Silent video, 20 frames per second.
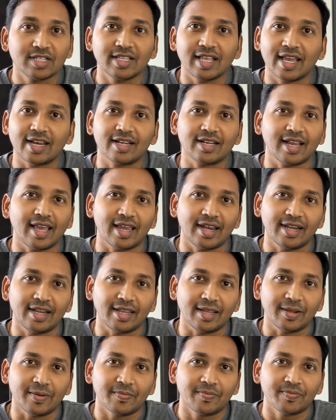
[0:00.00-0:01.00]
than
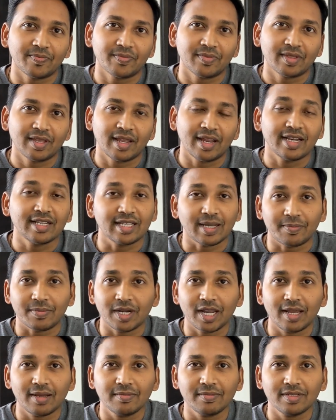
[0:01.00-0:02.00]
clarity. And
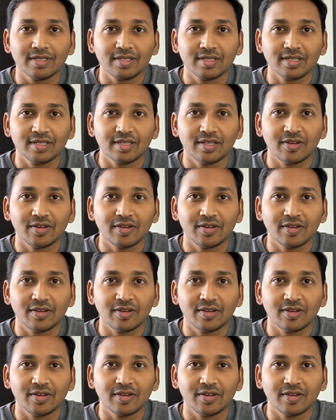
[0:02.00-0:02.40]
sometimes,